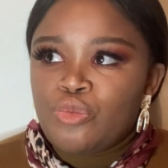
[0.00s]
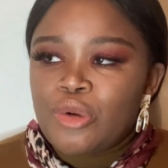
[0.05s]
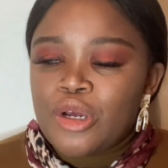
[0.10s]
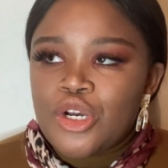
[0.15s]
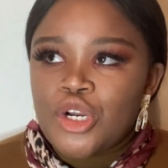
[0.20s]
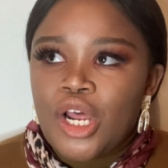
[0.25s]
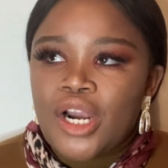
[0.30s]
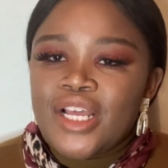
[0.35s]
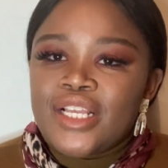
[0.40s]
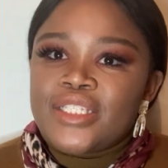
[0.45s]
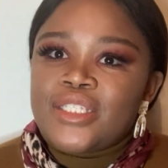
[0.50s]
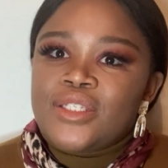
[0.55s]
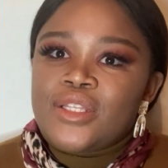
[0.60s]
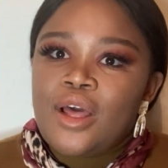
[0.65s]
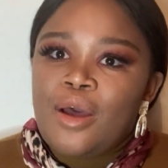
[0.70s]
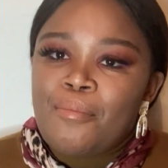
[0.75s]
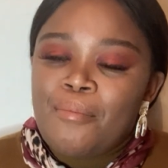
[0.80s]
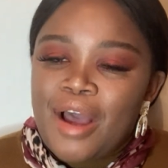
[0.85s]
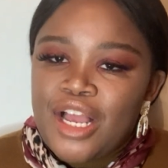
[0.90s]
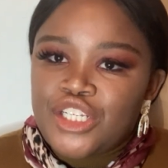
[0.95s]
But not as
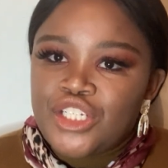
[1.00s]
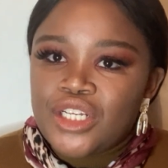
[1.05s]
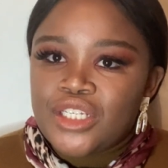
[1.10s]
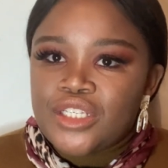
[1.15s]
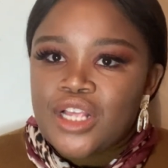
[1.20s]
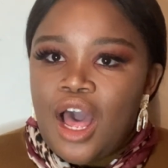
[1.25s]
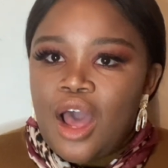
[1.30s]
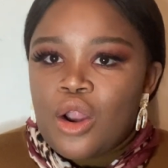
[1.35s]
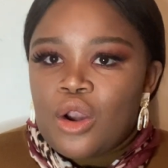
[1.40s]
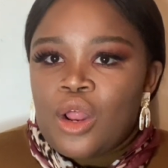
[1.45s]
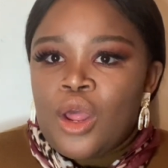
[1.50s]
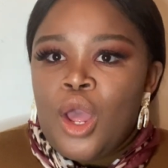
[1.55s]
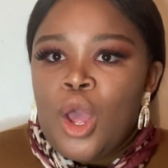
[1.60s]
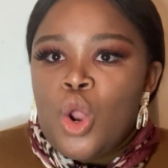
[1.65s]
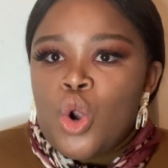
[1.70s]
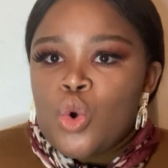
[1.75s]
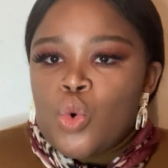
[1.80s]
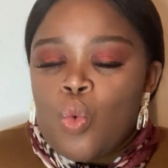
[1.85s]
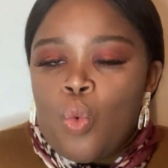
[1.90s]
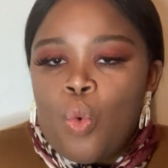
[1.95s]
much as I'd
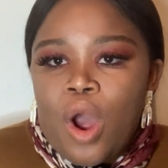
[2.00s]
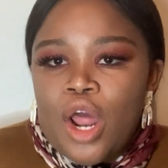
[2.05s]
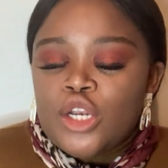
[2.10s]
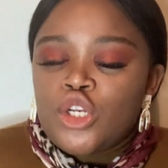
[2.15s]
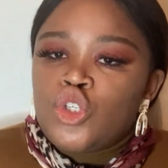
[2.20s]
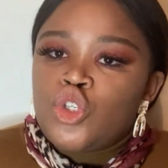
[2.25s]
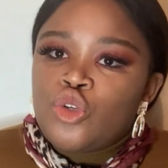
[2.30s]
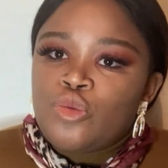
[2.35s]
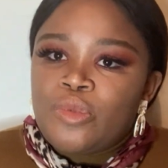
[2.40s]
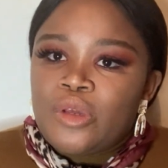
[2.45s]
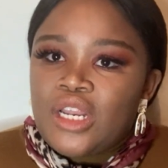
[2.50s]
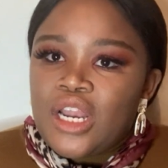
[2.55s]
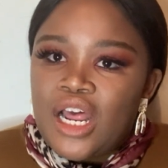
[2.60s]
want to be.